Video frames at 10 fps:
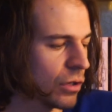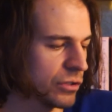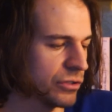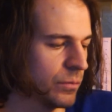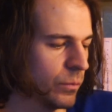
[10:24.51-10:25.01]

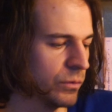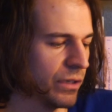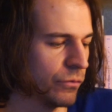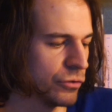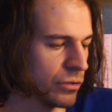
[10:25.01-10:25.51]
hardship will
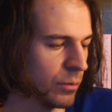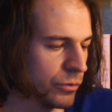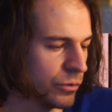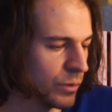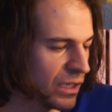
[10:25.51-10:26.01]
never trouble
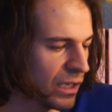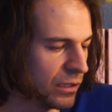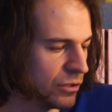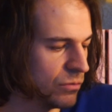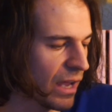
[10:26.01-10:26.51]
you
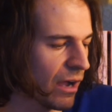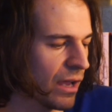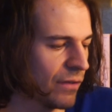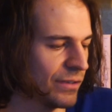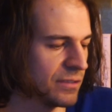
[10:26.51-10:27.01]
again. You now
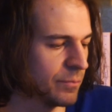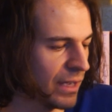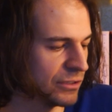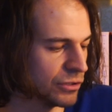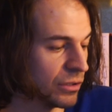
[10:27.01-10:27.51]
have its
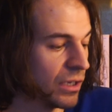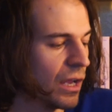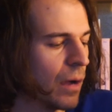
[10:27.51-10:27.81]
measure.